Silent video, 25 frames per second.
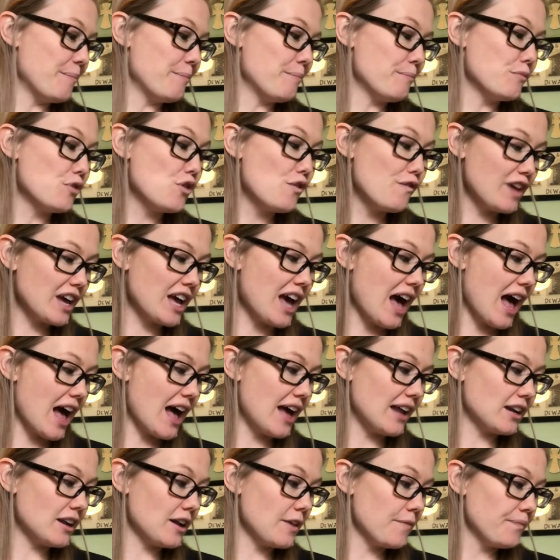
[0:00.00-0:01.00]
Moving
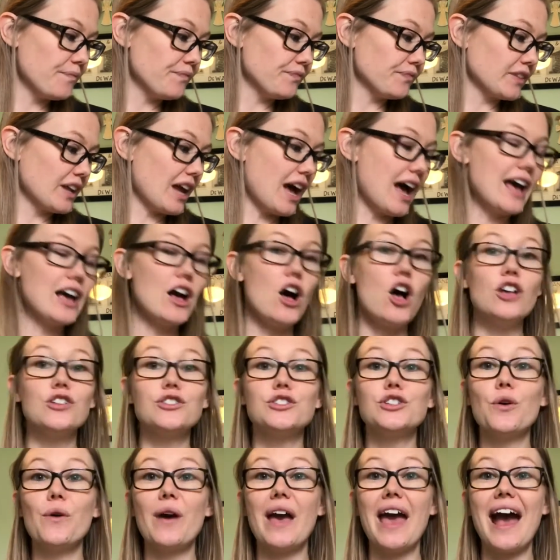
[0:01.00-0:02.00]
on, I
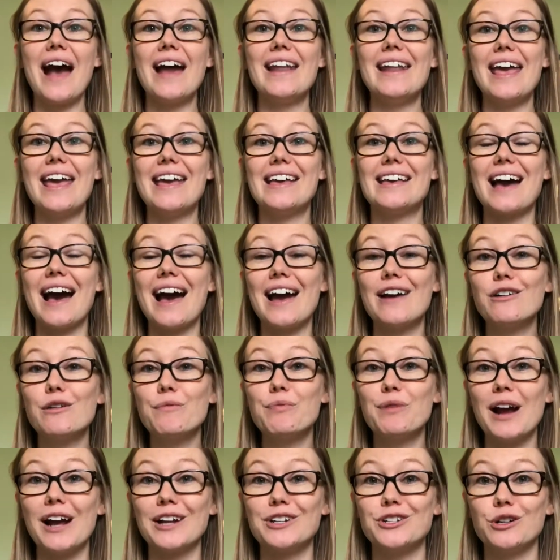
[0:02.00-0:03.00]
also had a
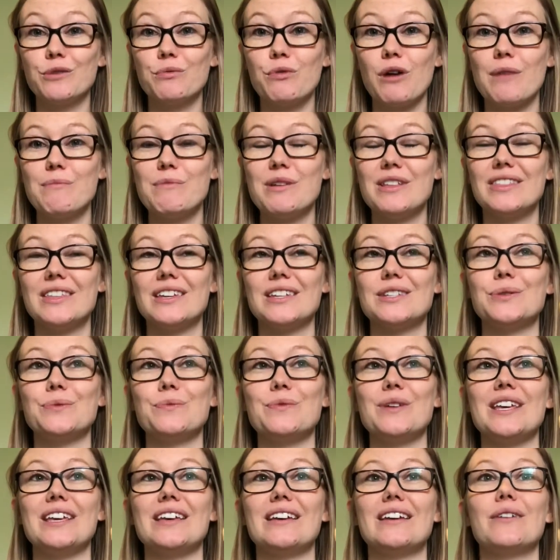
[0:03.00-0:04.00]
chiropractor appointment this
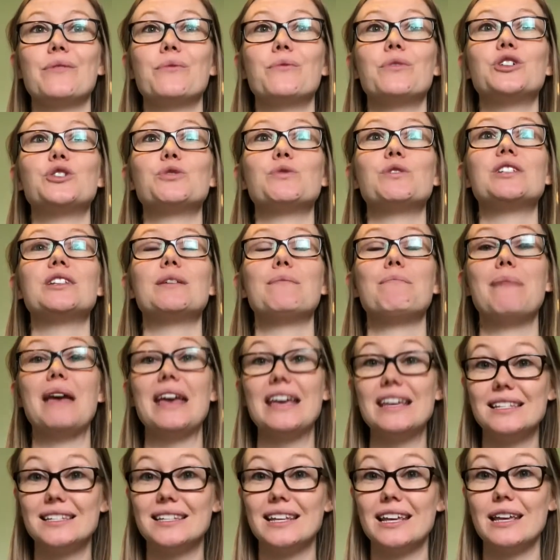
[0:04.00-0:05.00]
week, which was
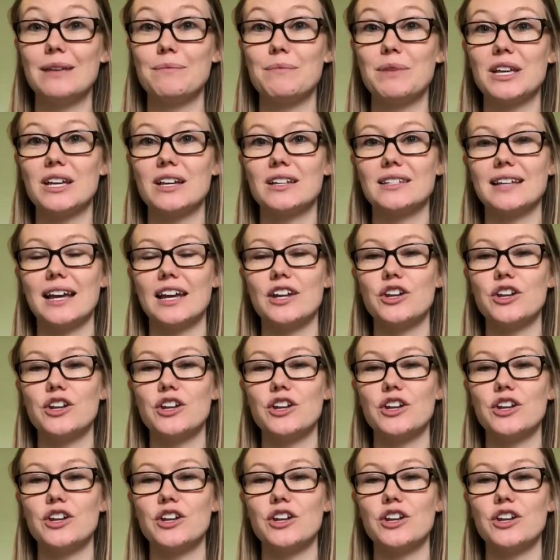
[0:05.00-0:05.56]
amazing because I